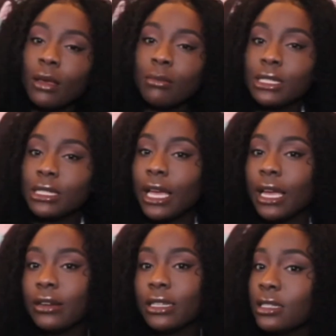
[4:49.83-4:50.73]
But the
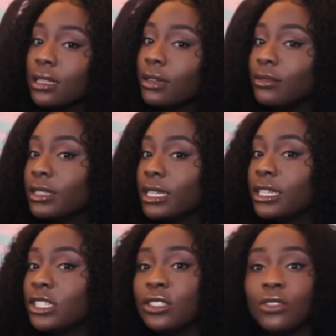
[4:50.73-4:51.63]
hair is lovely.
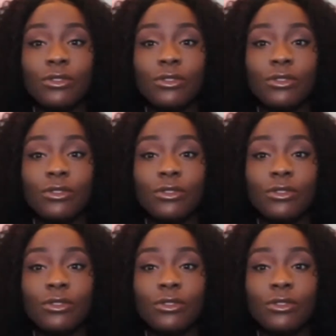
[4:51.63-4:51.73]
She's